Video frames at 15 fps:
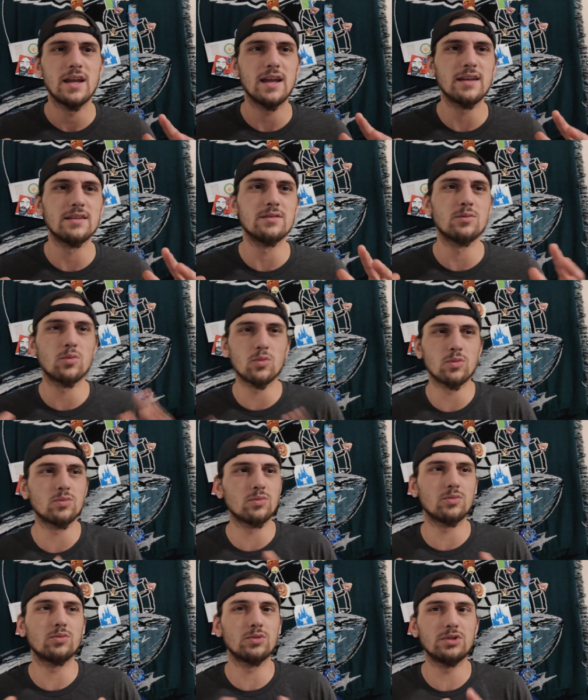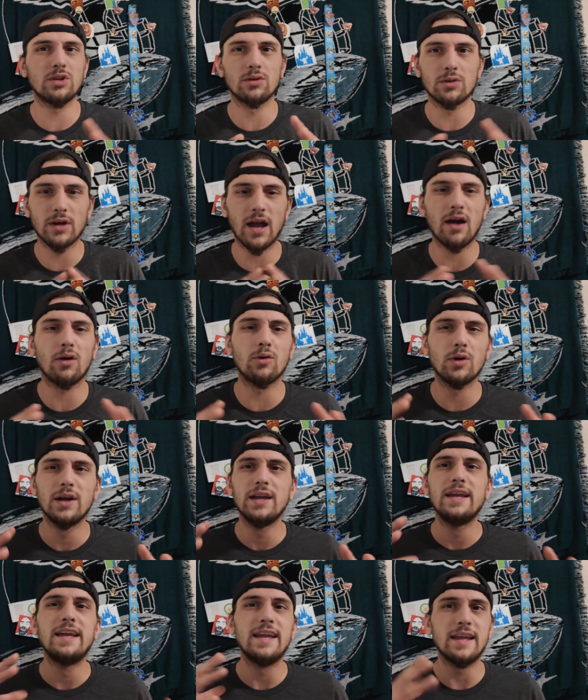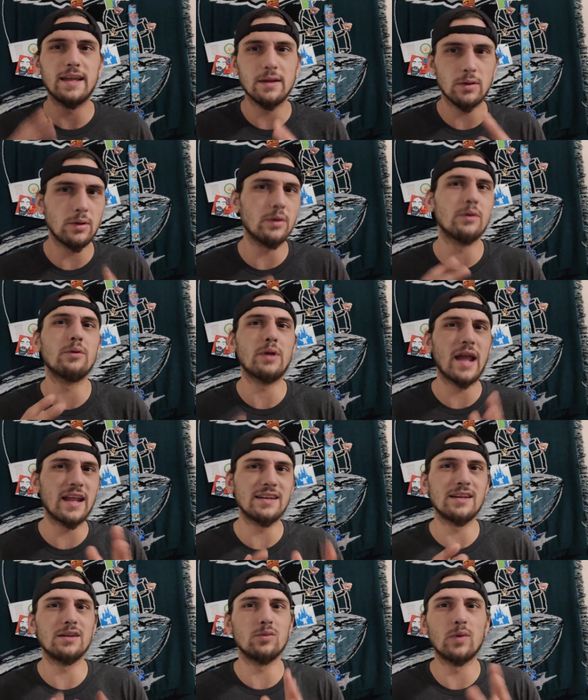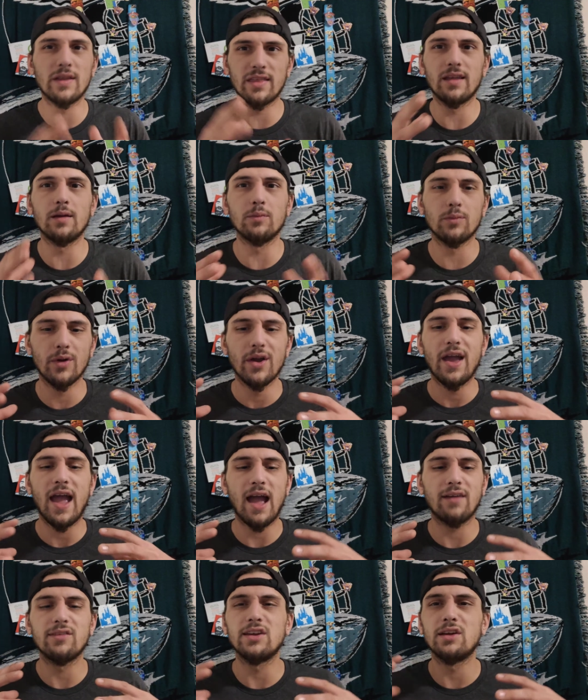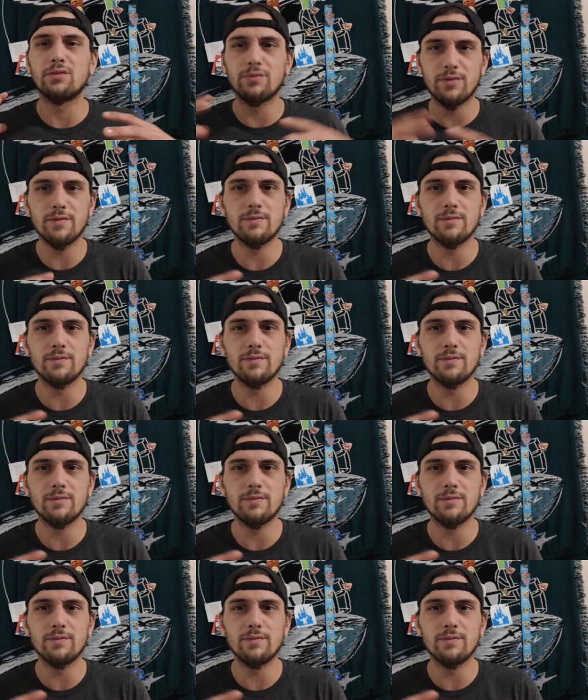and you know, how it ended with him having a